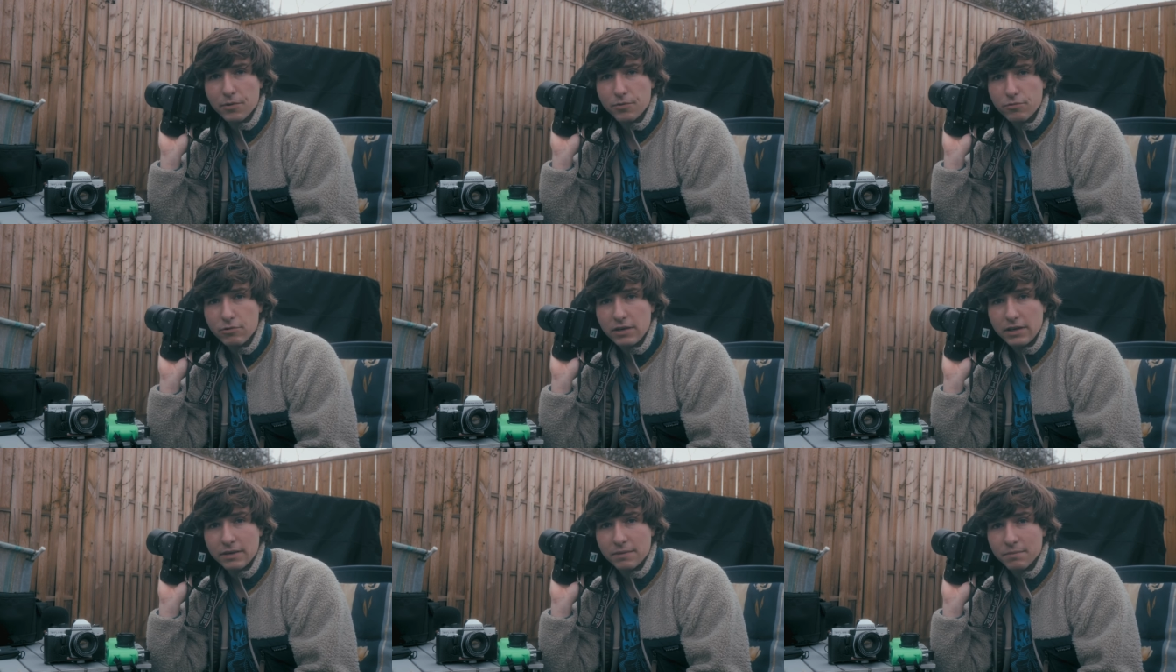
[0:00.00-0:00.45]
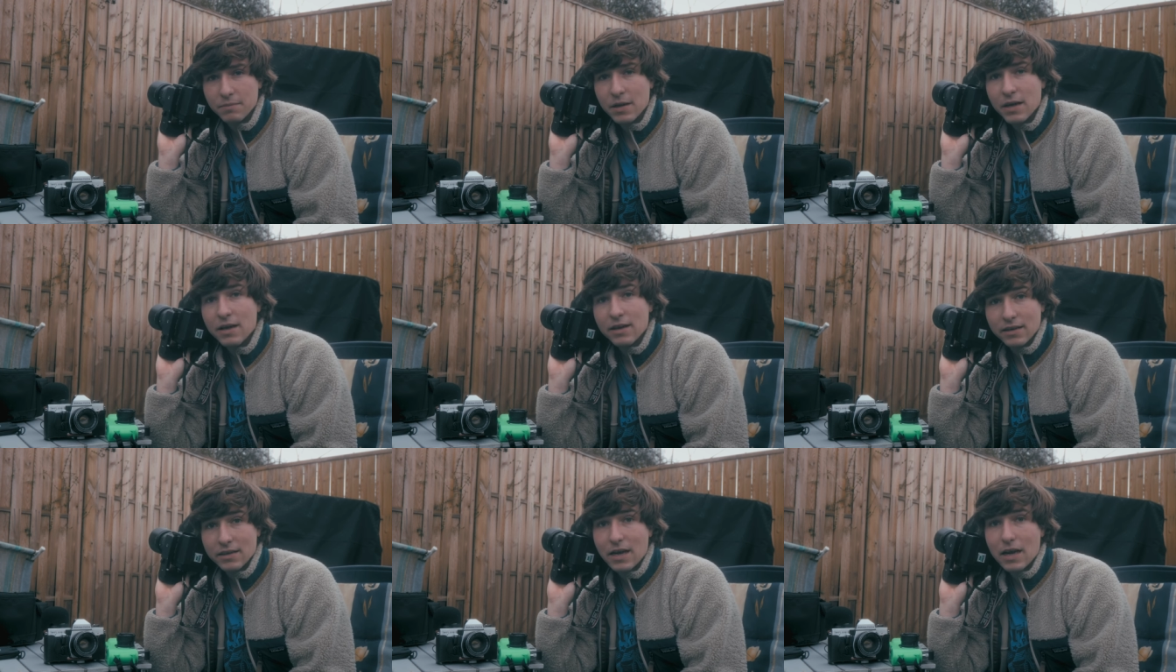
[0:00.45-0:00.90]
3.
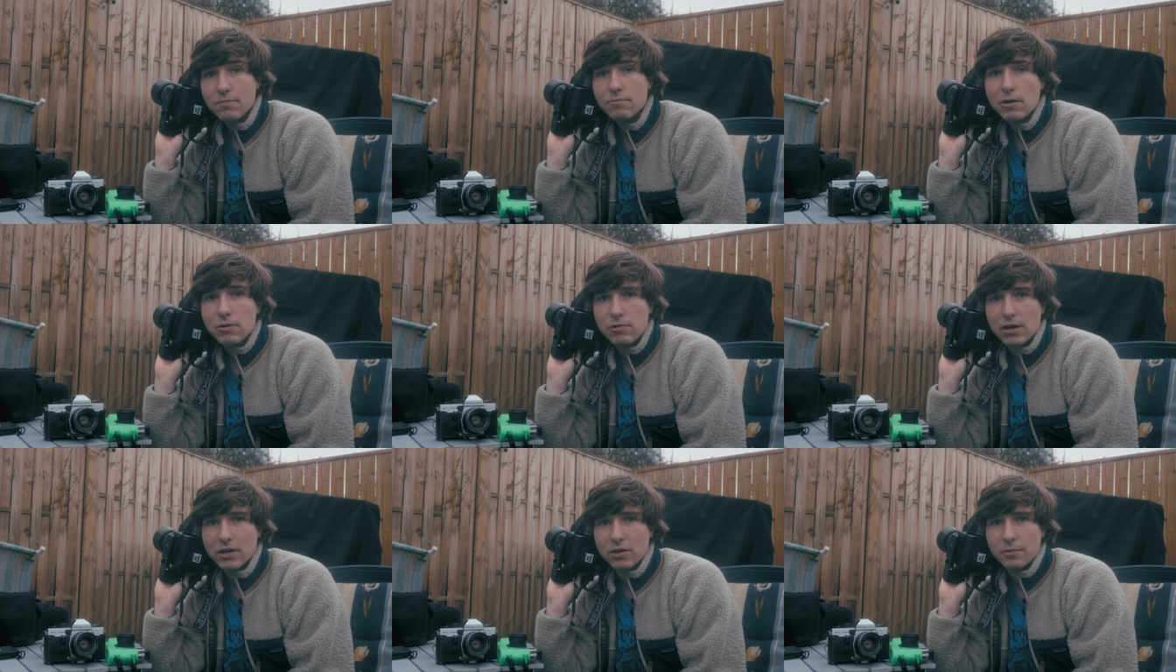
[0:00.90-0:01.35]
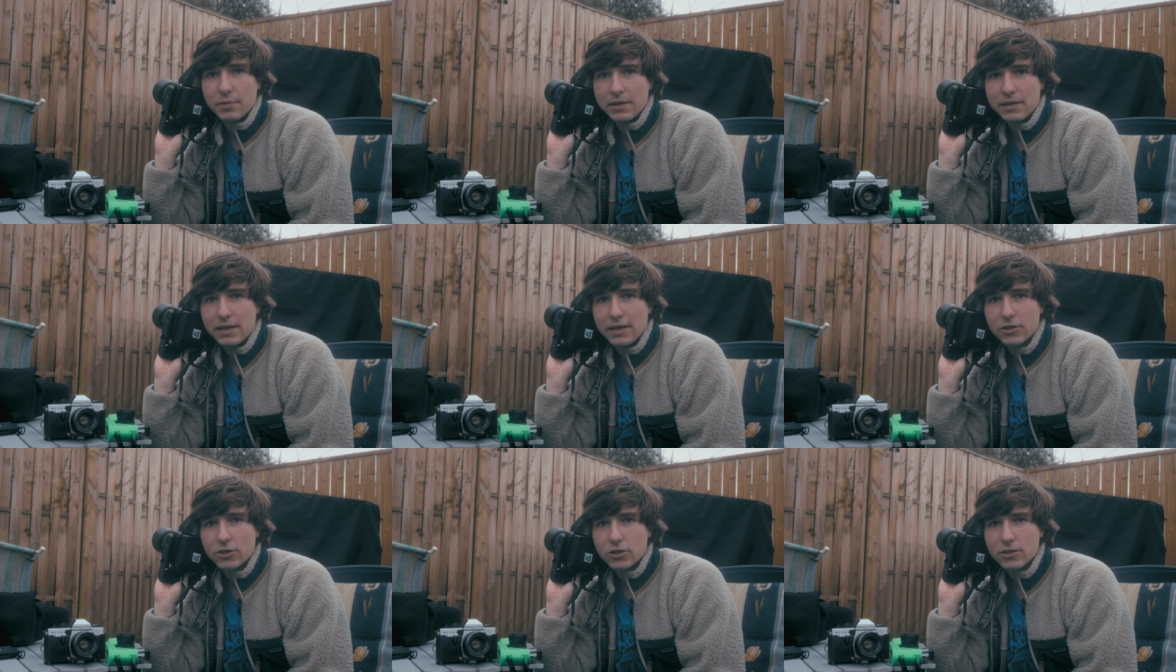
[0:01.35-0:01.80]
Camera
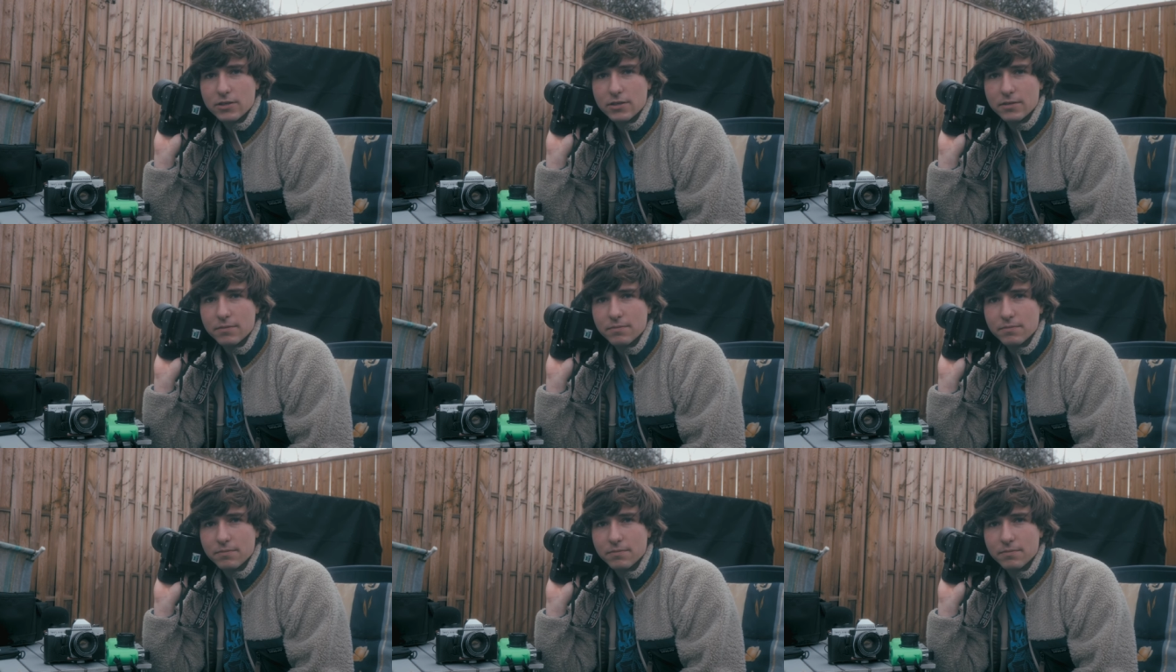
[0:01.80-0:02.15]
recommendations.